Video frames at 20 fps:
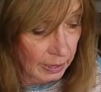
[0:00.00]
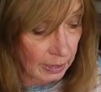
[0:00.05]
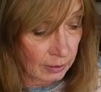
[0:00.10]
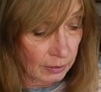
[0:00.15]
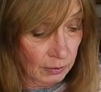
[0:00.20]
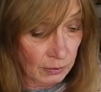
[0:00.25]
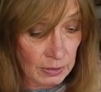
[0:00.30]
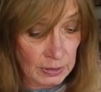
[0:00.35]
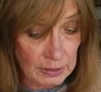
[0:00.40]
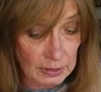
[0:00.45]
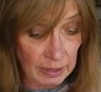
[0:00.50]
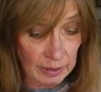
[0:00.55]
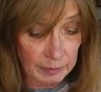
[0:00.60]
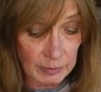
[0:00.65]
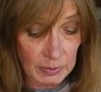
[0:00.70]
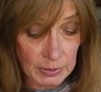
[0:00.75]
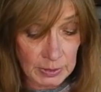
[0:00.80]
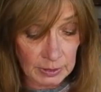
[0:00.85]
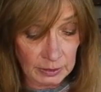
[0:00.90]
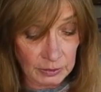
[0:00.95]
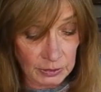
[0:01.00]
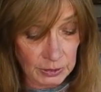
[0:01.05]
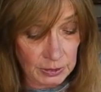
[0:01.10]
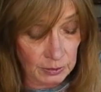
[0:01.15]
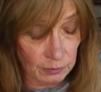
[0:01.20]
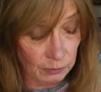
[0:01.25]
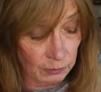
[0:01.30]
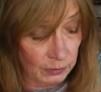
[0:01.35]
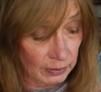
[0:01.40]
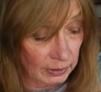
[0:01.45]
And notice that I'm using just
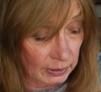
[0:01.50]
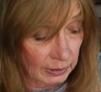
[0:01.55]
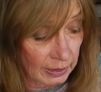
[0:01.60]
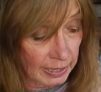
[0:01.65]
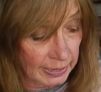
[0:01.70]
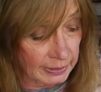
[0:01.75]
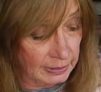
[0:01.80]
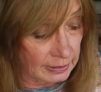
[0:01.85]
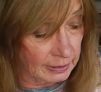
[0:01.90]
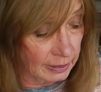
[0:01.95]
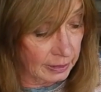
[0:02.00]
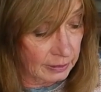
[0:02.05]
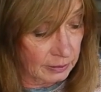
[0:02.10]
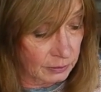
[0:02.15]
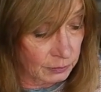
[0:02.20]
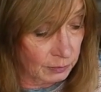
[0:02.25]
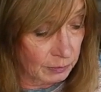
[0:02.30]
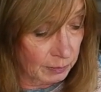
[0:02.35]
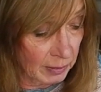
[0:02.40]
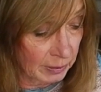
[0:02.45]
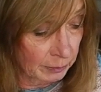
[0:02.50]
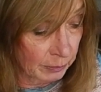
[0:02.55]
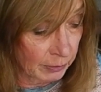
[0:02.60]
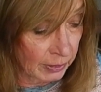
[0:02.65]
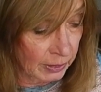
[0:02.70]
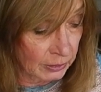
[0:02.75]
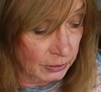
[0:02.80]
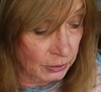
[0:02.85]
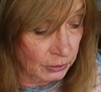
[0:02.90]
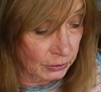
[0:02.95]
a really light touch with my
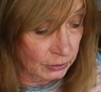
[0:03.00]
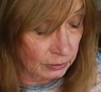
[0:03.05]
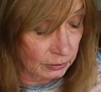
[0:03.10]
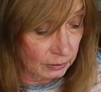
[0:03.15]
brush.